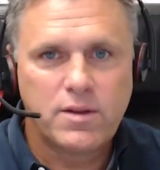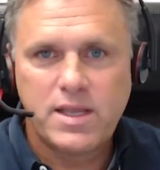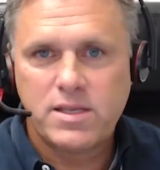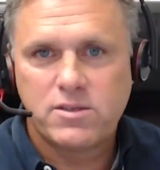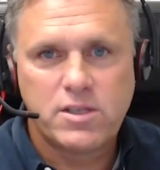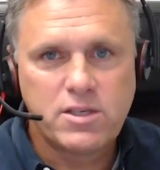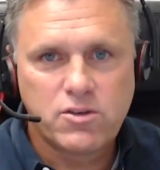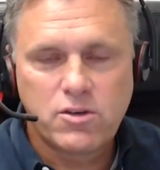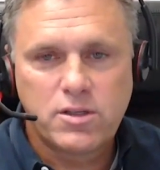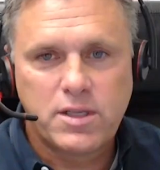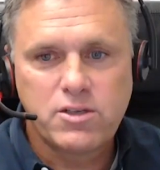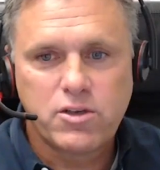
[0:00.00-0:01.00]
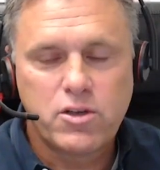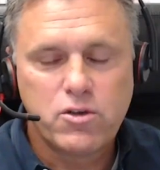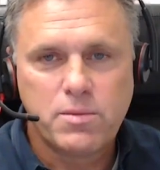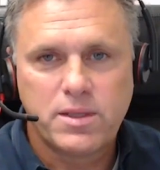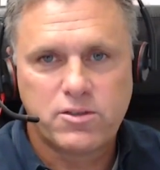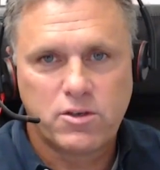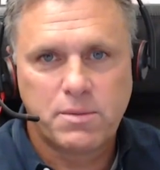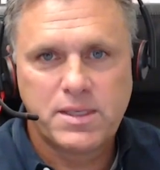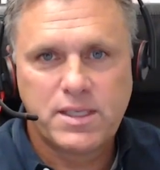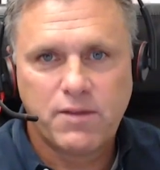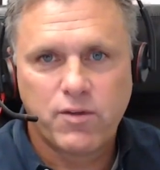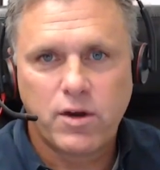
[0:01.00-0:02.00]
These are humans. They're going to be
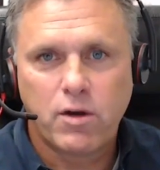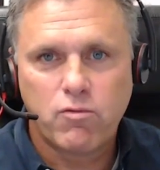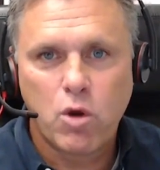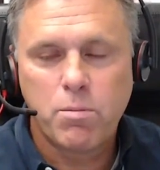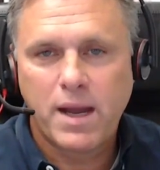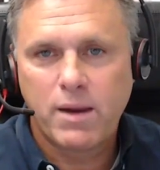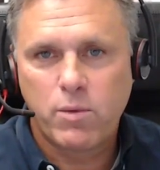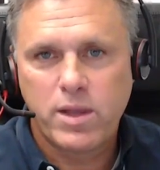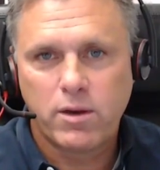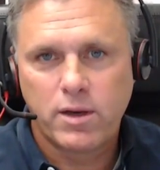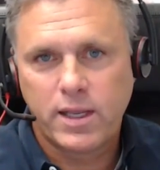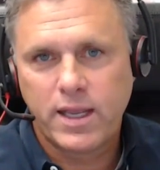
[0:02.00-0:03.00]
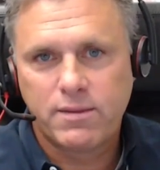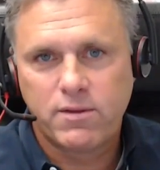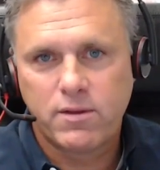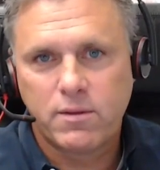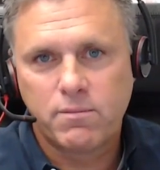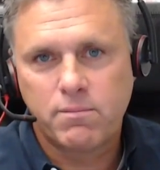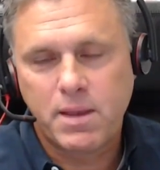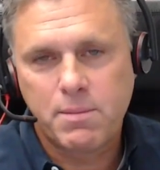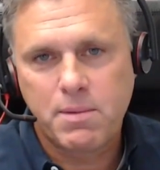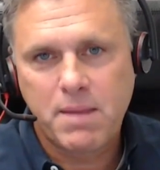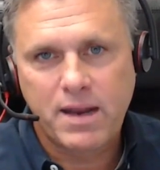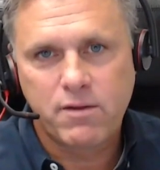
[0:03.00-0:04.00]
different. A robot, we're going to get to
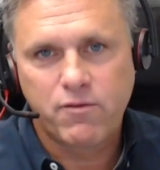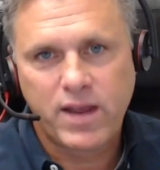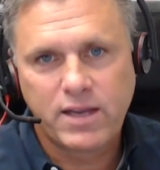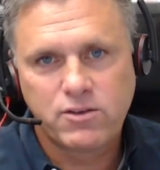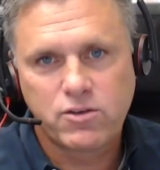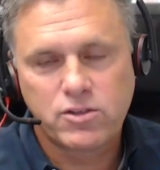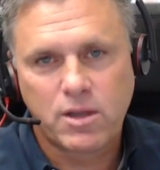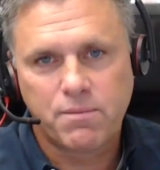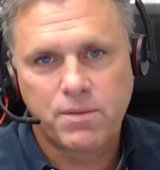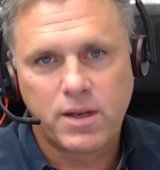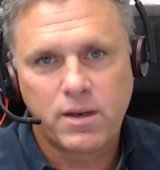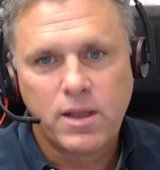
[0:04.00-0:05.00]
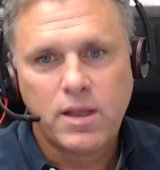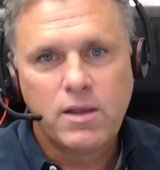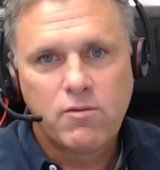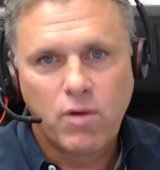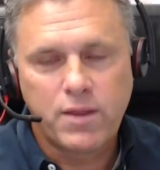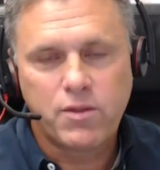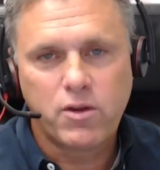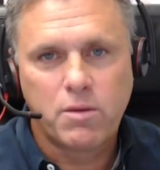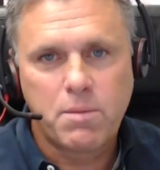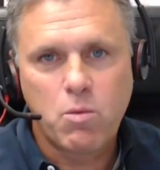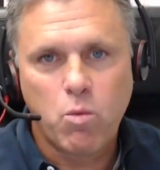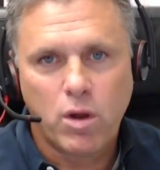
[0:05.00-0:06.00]
maybe manufacture something. Right. They're going to
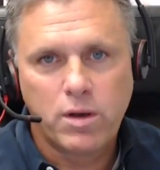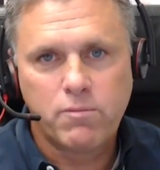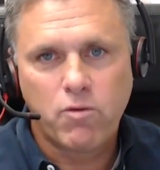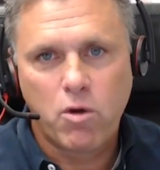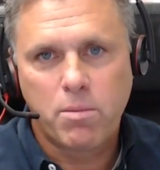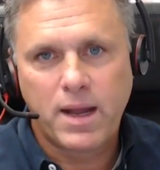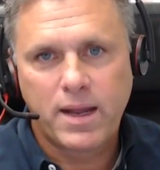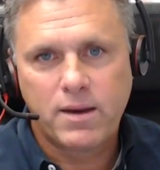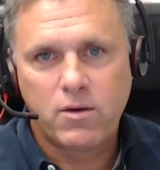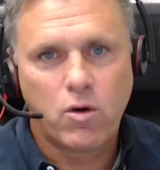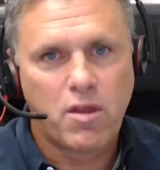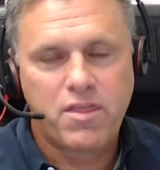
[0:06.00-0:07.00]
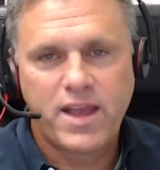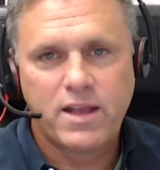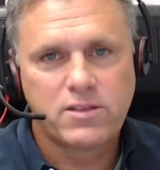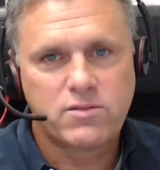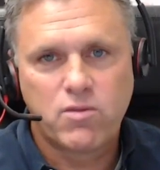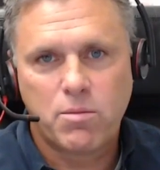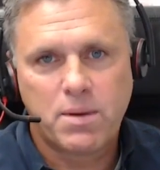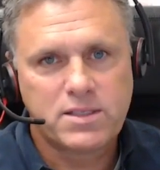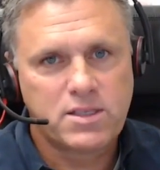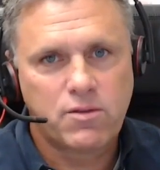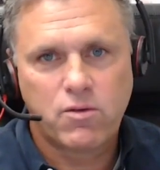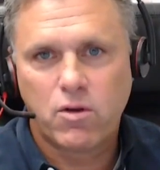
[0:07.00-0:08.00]
be one robot or 1,000 robots,
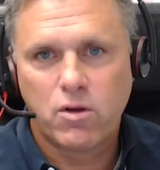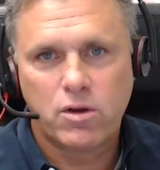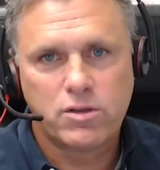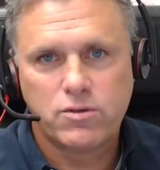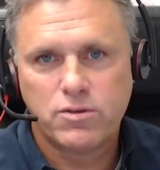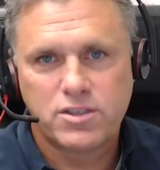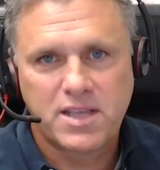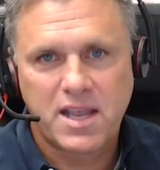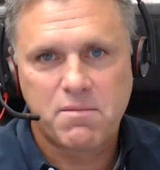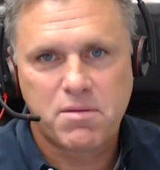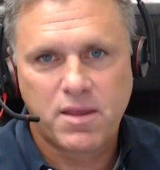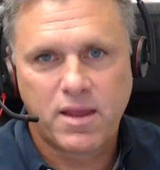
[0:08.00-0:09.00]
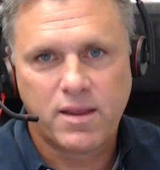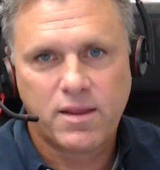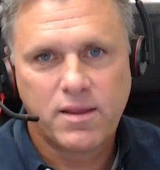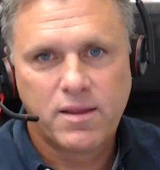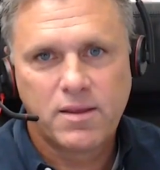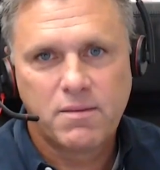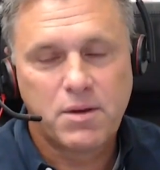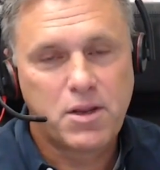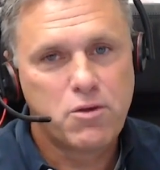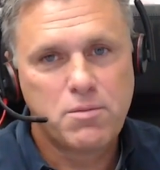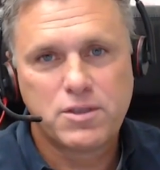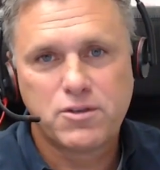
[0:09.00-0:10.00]
and they're all going to do the same thing. But
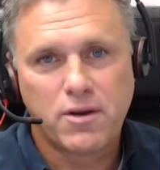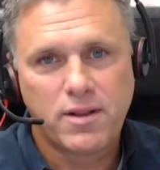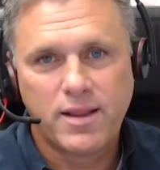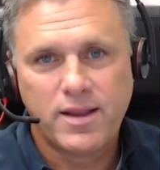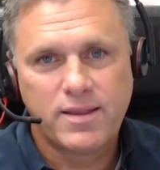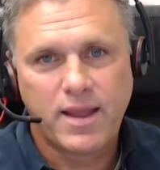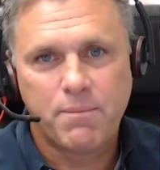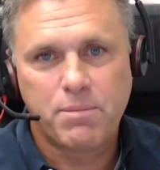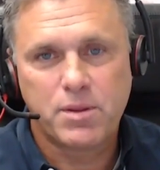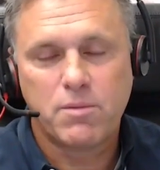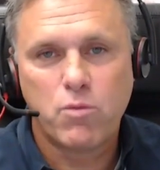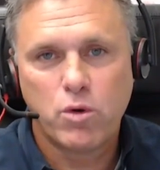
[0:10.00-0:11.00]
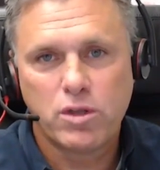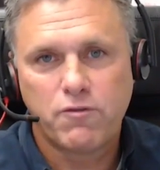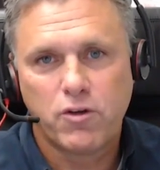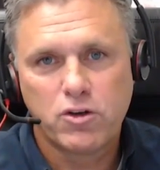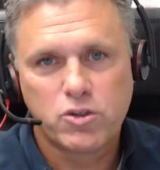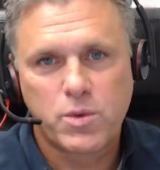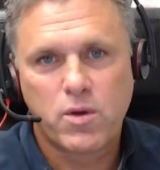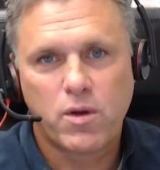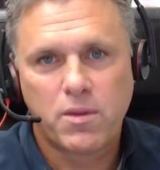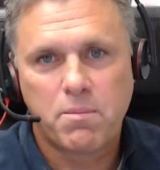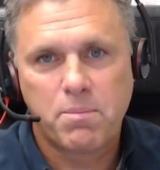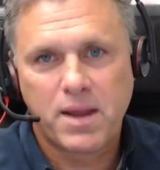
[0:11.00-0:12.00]
humans aren't like that. But the more diverse we are,
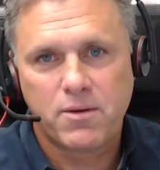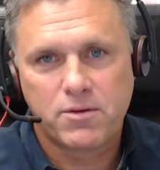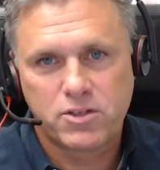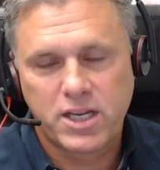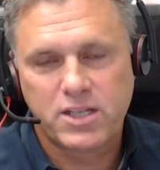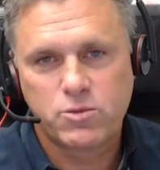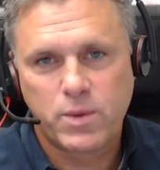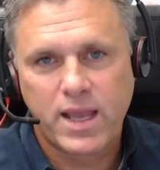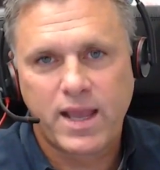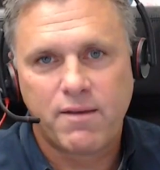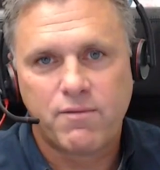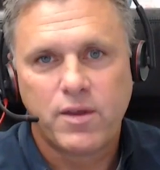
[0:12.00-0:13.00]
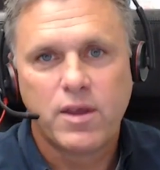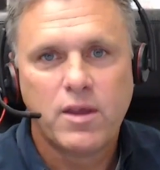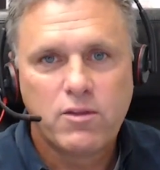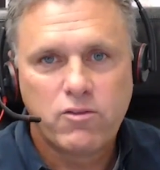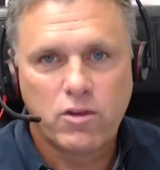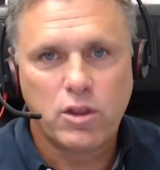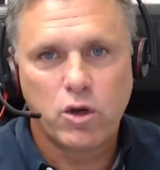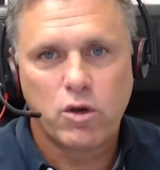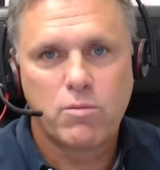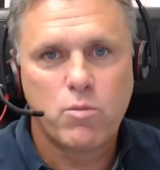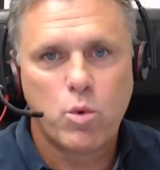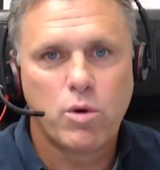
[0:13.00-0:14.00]
the better chance we have to
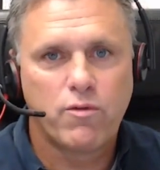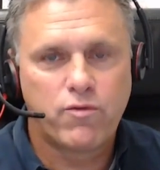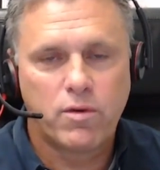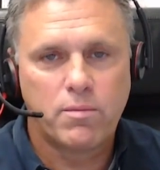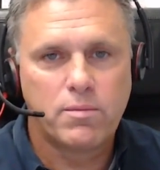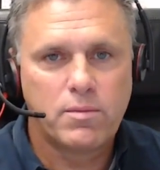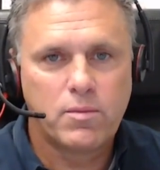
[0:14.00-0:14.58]
learn more from